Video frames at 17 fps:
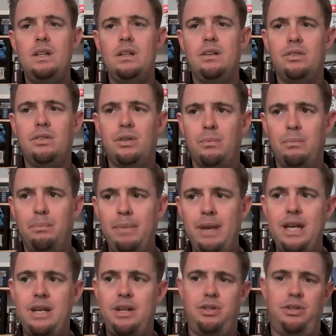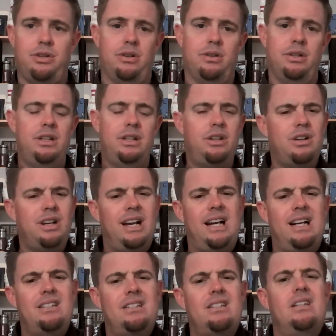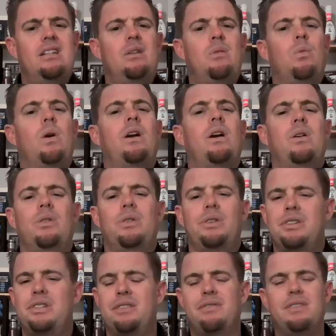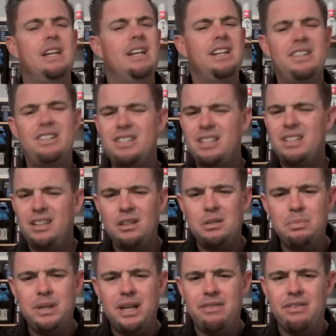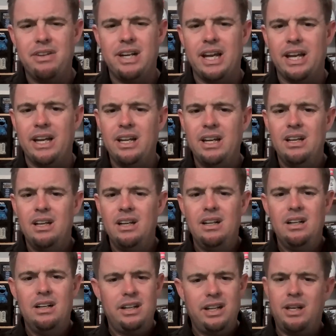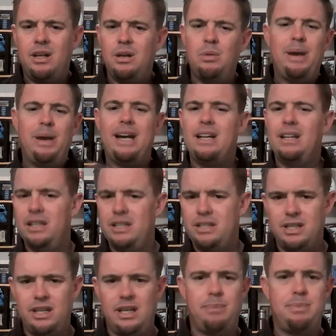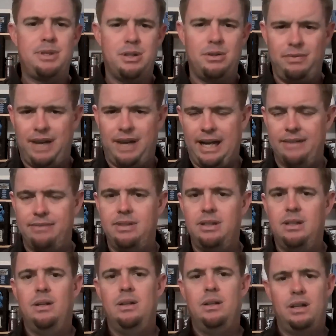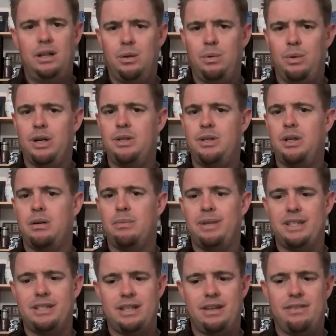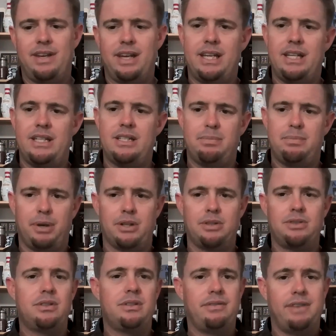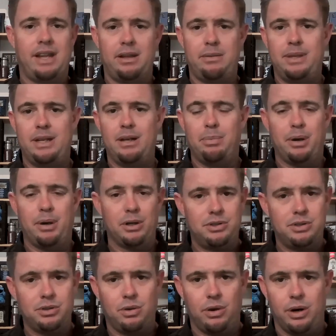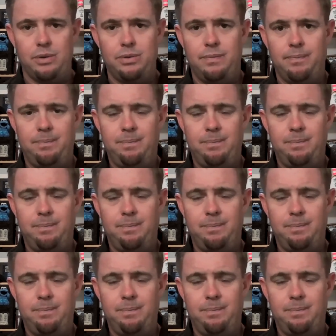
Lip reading: So make sure that you're constantly working on yourself just a little bit every day. Go back and listen to episode 5, where I talk about the 7 keys to personal development or personal growth.